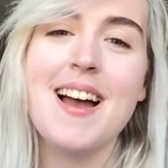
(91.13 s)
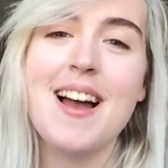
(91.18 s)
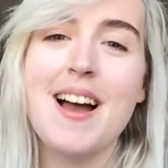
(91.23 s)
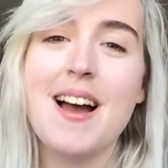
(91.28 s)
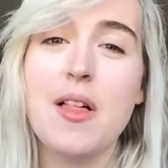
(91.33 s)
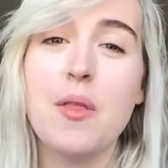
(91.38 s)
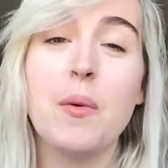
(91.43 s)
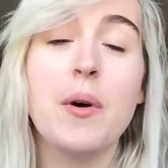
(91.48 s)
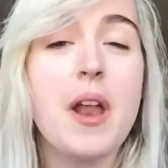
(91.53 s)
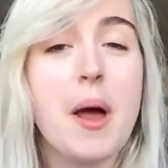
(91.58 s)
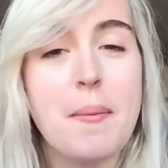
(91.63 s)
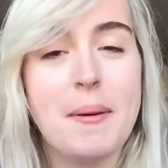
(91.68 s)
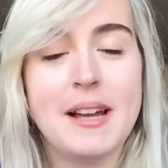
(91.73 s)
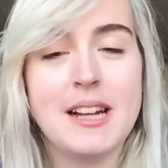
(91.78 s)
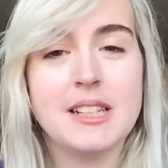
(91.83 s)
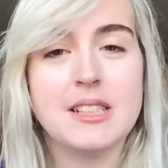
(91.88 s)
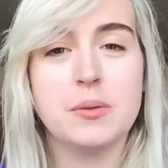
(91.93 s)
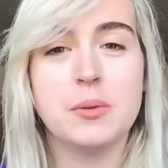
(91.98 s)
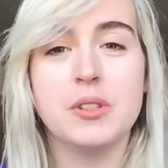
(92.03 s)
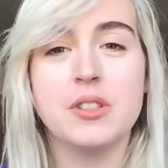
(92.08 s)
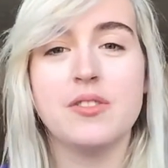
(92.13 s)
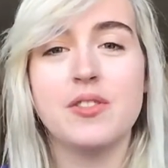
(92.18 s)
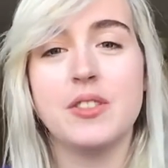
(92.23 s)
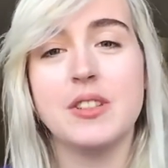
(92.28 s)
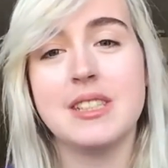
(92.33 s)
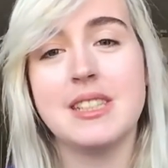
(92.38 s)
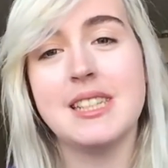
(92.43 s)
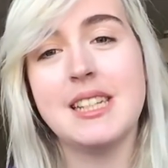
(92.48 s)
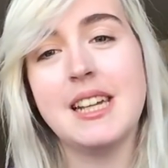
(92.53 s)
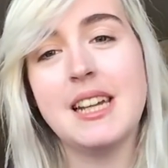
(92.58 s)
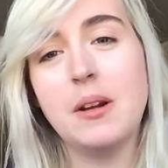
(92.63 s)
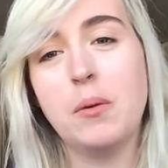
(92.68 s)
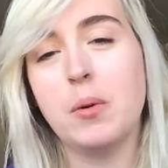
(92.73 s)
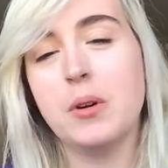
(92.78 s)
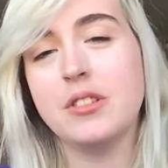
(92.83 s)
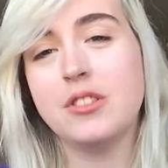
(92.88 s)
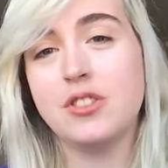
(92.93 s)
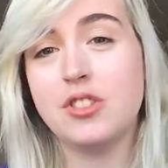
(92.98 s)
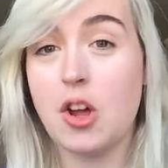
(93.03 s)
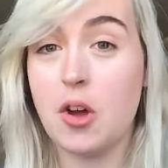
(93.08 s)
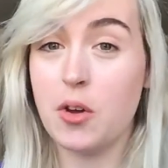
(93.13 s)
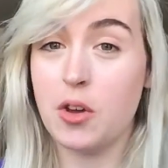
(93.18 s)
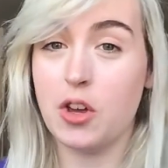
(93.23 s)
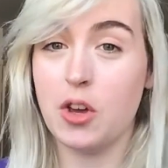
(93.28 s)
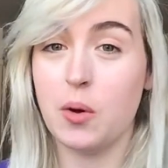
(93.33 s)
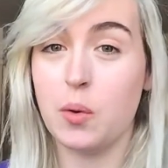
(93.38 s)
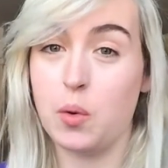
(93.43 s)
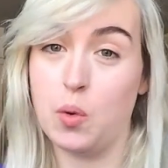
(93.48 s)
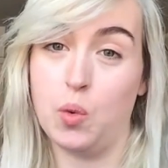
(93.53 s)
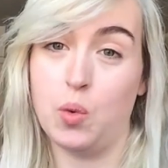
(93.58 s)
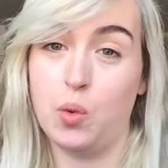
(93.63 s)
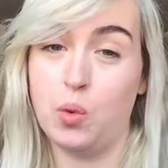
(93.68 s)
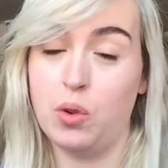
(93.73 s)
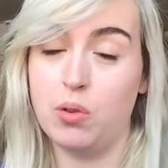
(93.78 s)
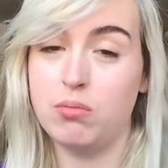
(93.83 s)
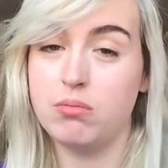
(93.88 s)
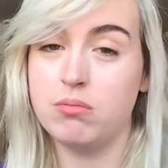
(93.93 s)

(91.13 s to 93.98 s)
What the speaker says: and the one I picked was for T was Tokyo Ghoul.